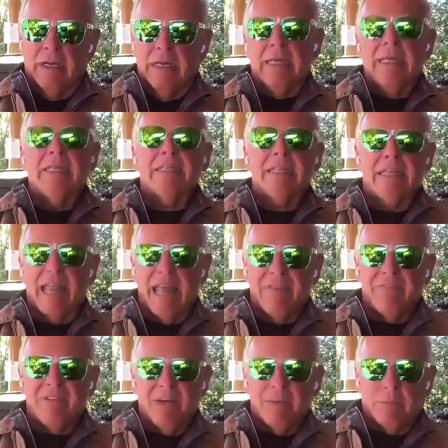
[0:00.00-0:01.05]
it's
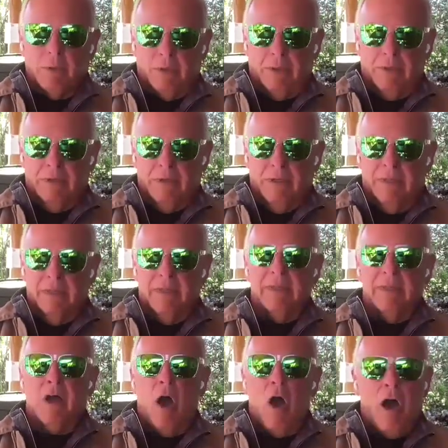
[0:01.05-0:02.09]
inevitable
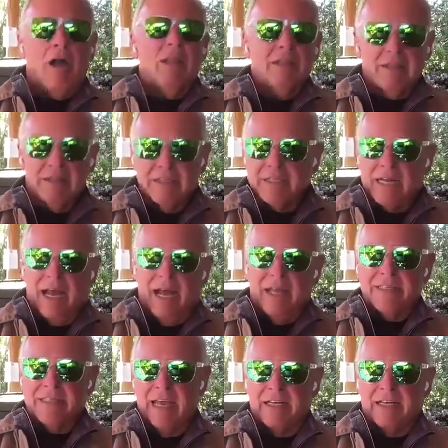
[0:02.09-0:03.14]
that all of this
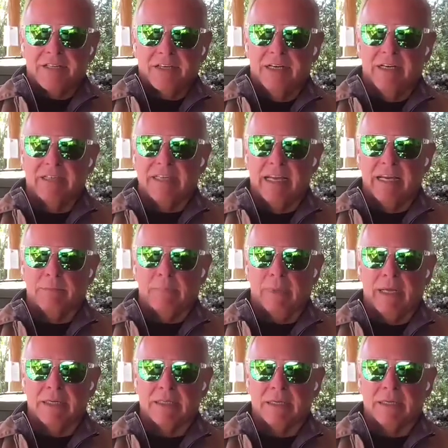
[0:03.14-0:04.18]
contact is going to take
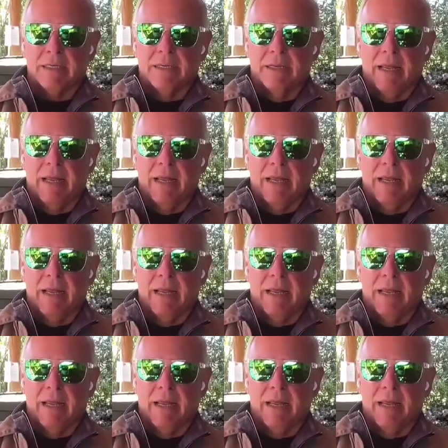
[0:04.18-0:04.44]
place.